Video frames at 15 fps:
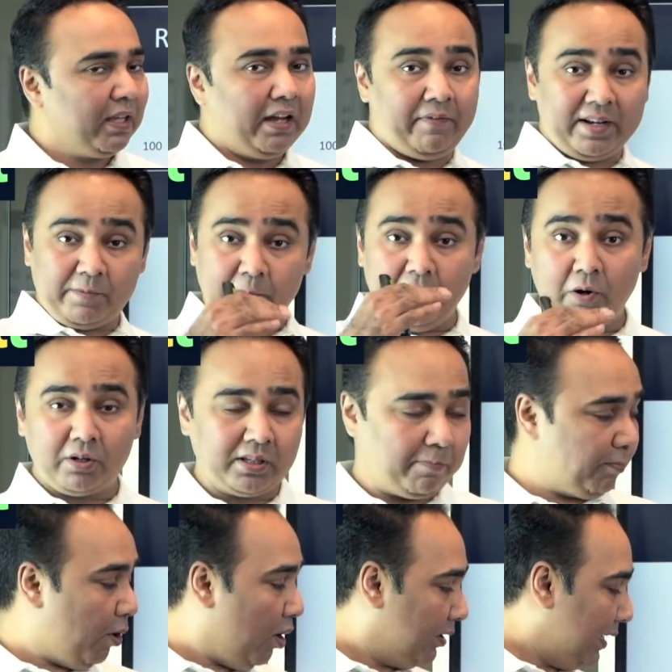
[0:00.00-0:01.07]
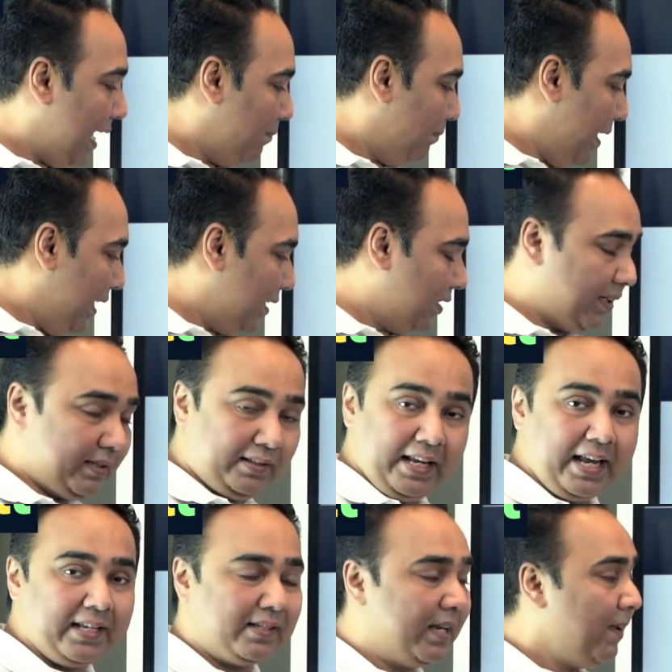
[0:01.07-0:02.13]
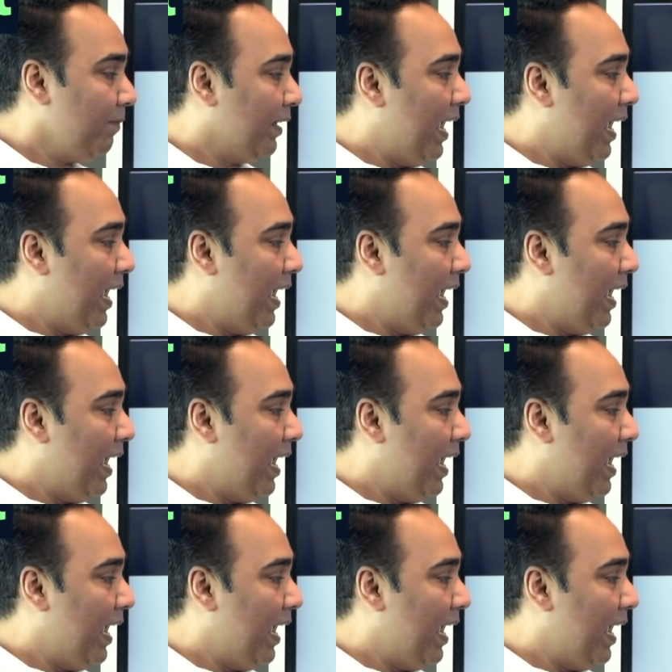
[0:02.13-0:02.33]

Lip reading: If it's below support, that means this.